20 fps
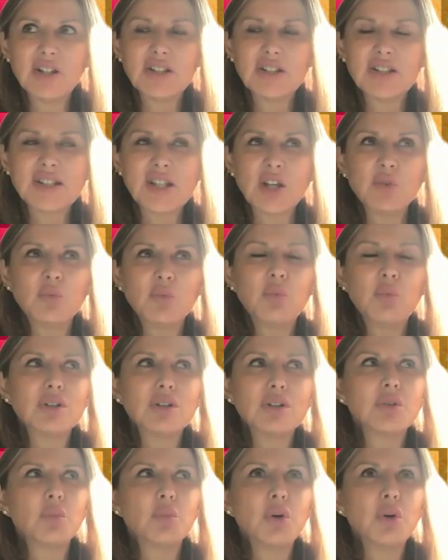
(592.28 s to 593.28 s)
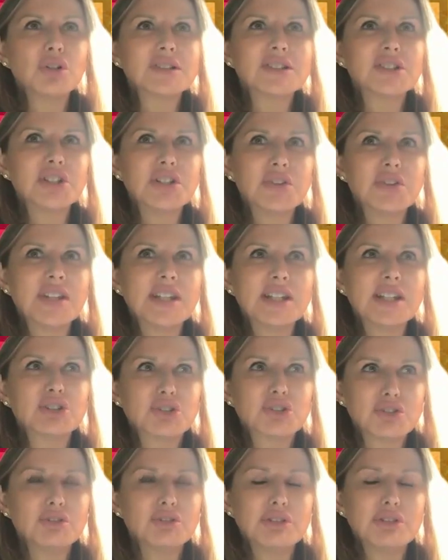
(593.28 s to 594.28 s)
So what do you think
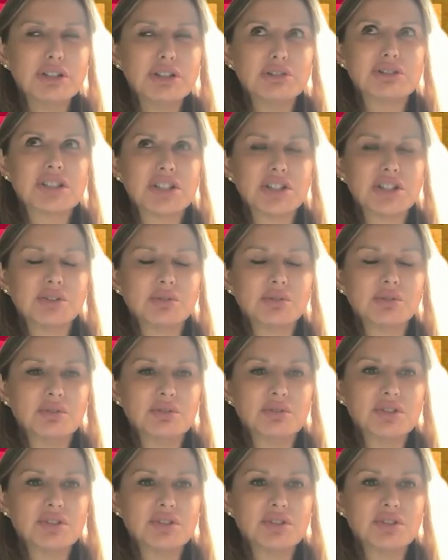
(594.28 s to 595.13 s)
drew you to